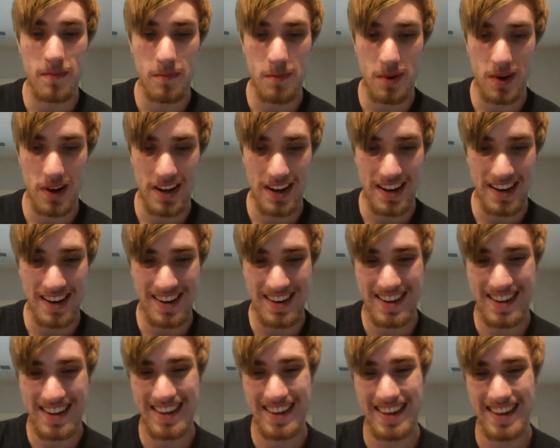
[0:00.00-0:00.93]
But,
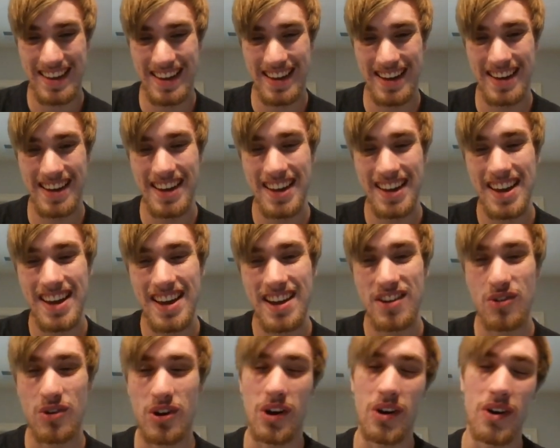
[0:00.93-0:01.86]

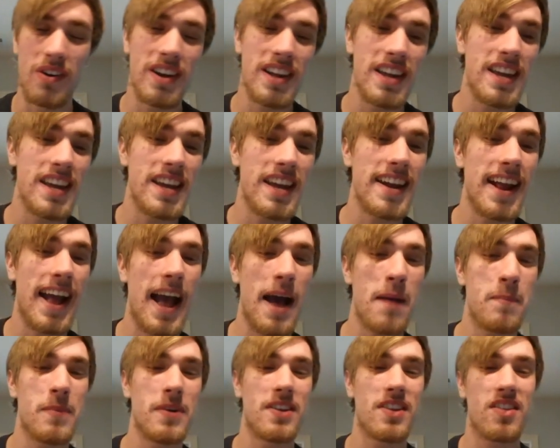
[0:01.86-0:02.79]
you know, it
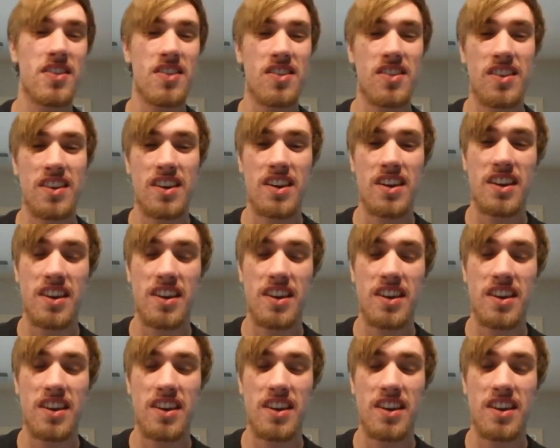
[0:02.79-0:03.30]
happens.